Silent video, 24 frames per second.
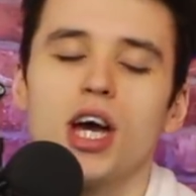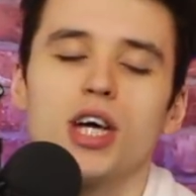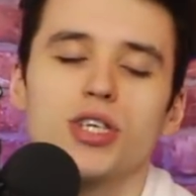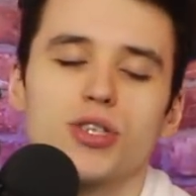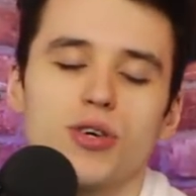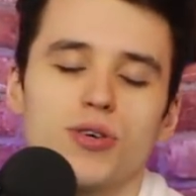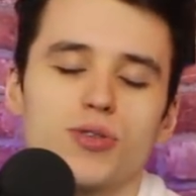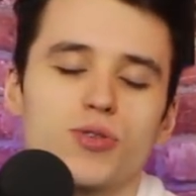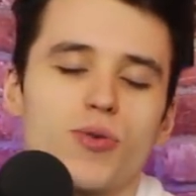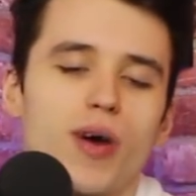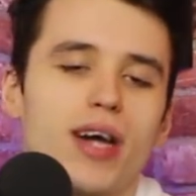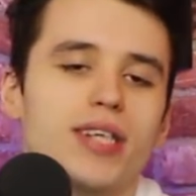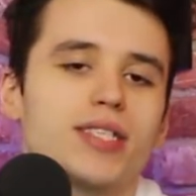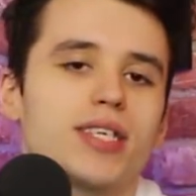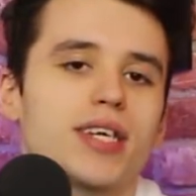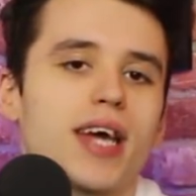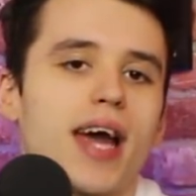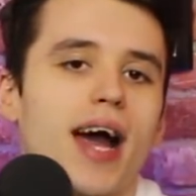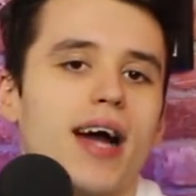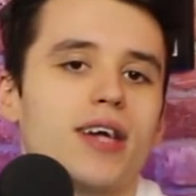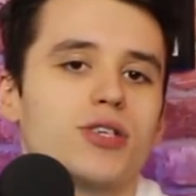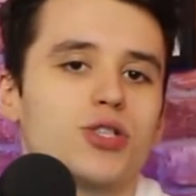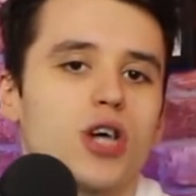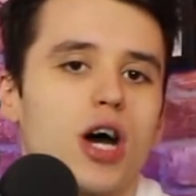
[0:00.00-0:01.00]
So it's great to
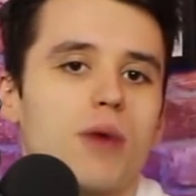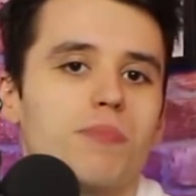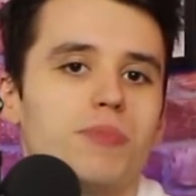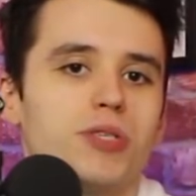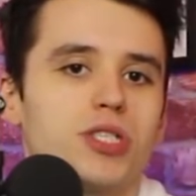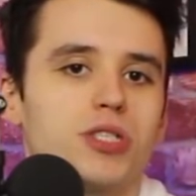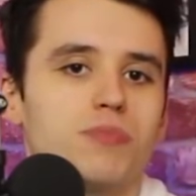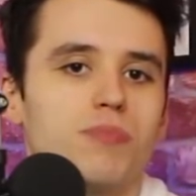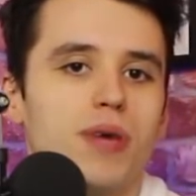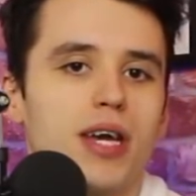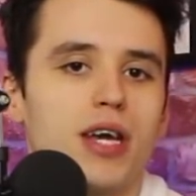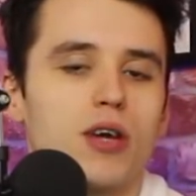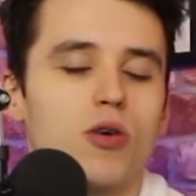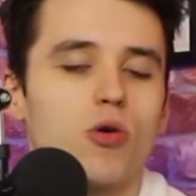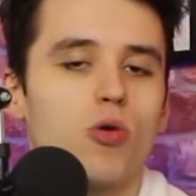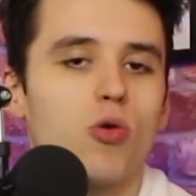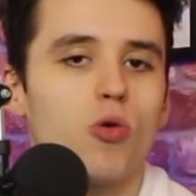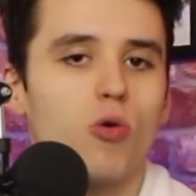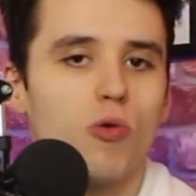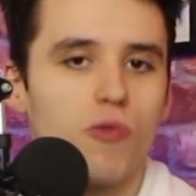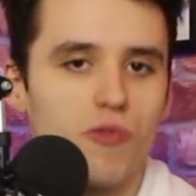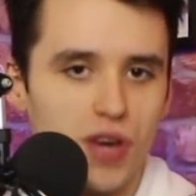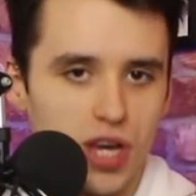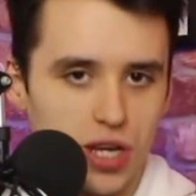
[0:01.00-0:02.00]
catch up and speak
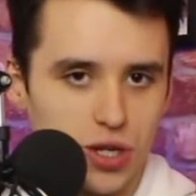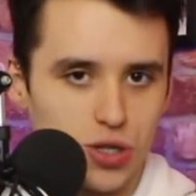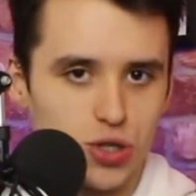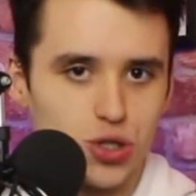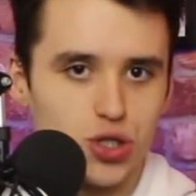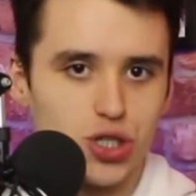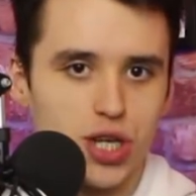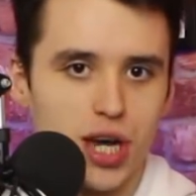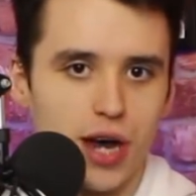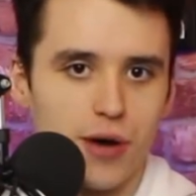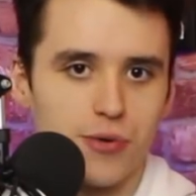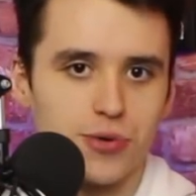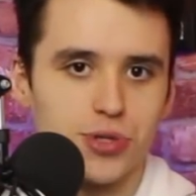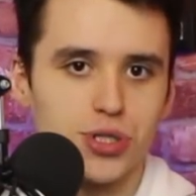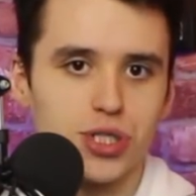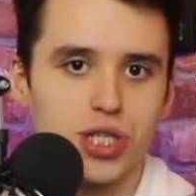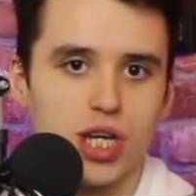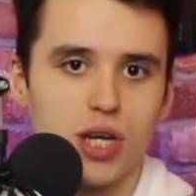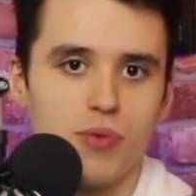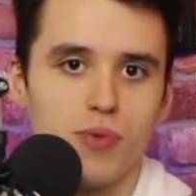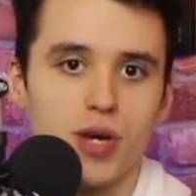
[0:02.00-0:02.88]
all things Chelsea.